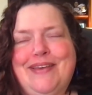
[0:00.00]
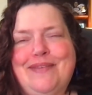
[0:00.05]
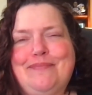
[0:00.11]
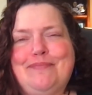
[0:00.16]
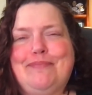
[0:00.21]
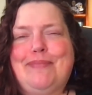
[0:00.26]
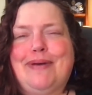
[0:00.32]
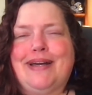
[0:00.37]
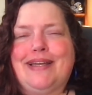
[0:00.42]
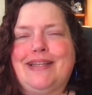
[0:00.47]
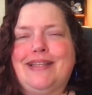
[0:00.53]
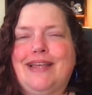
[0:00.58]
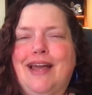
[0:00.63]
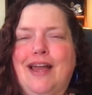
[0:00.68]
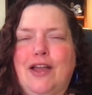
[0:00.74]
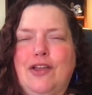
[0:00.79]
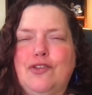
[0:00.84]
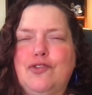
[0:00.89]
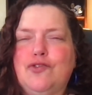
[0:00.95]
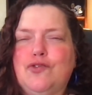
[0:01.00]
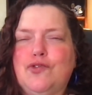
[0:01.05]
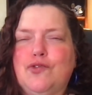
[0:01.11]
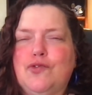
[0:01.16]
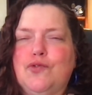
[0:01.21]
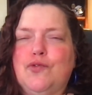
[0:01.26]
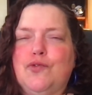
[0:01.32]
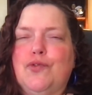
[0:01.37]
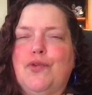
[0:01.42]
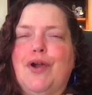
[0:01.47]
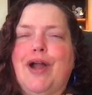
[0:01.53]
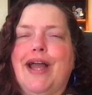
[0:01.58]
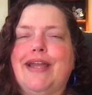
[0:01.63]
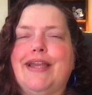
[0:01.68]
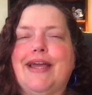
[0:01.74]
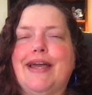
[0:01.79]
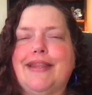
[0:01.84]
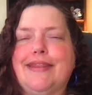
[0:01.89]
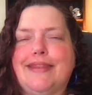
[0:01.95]
But try
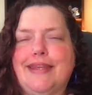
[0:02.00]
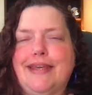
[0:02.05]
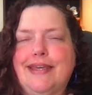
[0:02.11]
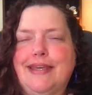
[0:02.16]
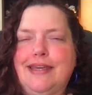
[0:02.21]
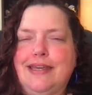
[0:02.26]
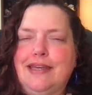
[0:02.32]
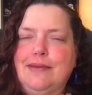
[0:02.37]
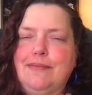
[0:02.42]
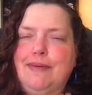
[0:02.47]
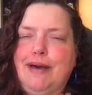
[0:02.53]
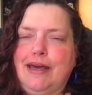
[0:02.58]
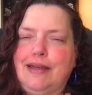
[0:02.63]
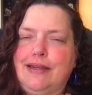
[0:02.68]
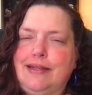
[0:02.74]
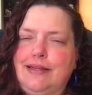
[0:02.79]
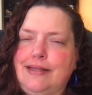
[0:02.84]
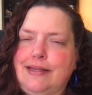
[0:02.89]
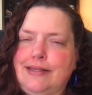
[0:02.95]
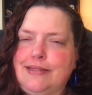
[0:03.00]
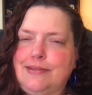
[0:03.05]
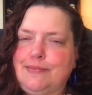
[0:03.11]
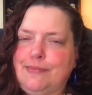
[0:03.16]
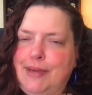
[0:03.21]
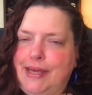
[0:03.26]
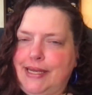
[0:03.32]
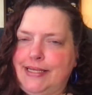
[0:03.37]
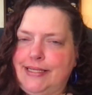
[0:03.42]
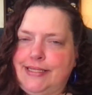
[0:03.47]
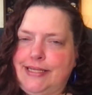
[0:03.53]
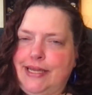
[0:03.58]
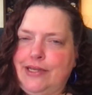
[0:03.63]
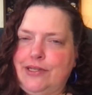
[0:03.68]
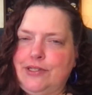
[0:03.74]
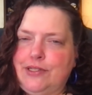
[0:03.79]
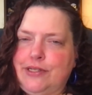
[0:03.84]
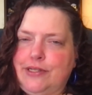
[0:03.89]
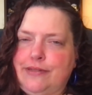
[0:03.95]
not thinking about it as
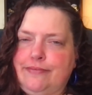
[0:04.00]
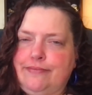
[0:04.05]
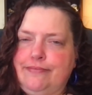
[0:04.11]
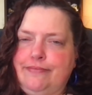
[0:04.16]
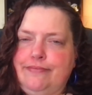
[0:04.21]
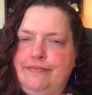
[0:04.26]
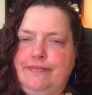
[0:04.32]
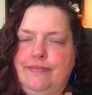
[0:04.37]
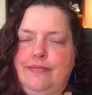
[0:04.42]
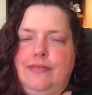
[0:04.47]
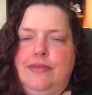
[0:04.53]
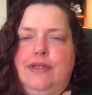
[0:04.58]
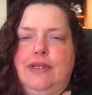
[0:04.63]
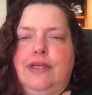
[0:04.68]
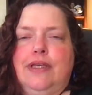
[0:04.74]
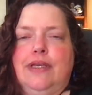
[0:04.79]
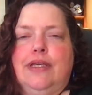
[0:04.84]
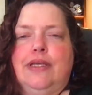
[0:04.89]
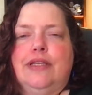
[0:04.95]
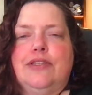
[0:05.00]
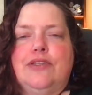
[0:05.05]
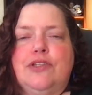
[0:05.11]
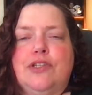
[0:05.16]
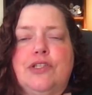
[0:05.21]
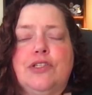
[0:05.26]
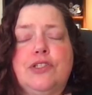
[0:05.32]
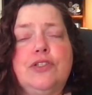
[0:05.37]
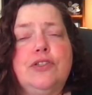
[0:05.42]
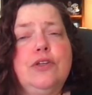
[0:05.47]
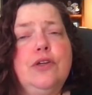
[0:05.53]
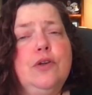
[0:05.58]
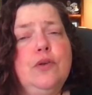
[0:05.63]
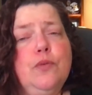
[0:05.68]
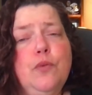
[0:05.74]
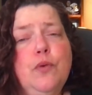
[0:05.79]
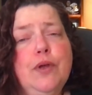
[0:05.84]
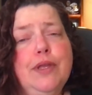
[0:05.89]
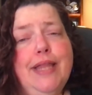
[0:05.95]
meditation. Just
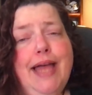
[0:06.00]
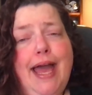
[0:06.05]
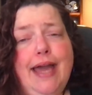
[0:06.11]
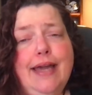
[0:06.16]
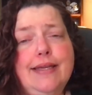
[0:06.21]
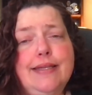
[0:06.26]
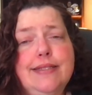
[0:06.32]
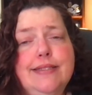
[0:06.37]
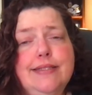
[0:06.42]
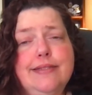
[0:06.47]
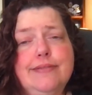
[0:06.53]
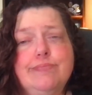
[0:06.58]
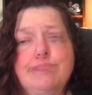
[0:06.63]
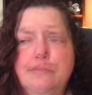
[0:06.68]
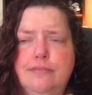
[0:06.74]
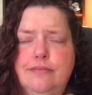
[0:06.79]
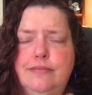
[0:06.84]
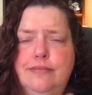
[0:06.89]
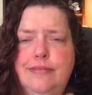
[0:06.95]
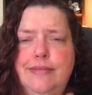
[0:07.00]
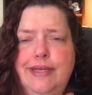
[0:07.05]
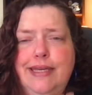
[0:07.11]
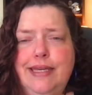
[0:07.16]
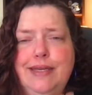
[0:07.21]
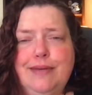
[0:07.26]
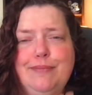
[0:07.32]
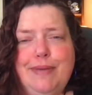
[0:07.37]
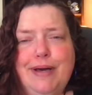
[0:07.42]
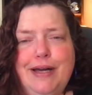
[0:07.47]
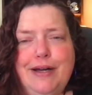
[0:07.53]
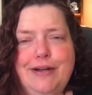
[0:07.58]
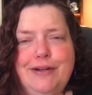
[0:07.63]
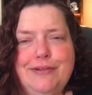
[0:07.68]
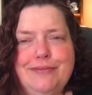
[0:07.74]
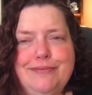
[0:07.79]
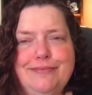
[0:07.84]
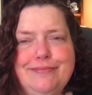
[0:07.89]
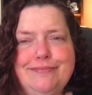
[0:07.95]
relax. Think
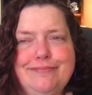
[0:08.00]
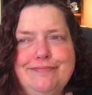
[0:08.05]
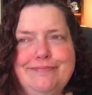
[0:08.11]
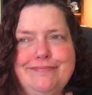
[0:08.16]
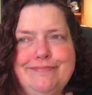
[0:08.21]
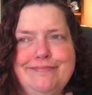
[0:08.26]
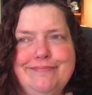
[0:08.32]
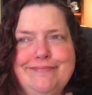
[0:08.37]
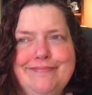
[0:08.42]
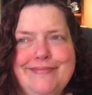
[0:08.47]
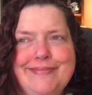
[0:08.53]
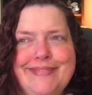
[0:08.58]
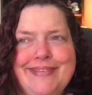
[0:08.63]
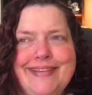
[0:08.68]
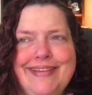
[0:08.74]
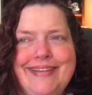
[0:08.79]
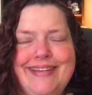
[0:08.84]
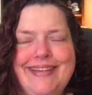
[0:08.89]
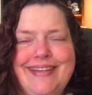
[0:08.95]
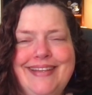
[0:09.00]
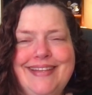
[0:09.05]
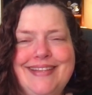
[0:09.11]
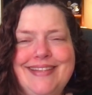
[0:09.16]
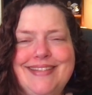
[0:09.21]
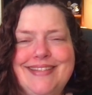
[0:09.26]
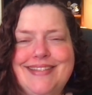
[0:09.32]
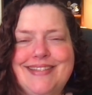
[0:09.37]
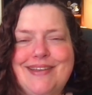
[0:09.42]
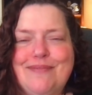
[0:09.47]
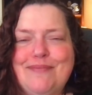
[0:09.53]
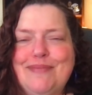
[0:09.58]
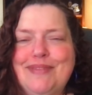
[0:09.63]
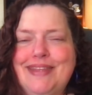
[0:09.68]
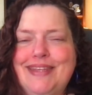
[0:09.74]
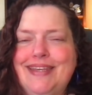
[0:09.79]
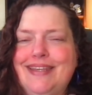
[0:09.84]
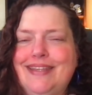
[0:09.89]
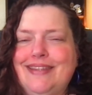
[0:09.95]
about
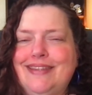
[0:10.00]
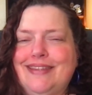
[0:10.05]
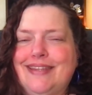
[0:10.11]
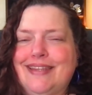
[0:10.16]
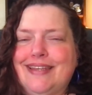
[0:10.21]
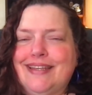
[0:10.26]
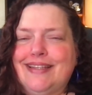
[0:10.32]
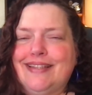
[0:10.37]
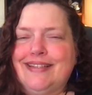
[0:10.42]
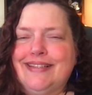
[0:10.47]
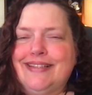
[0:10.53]
something that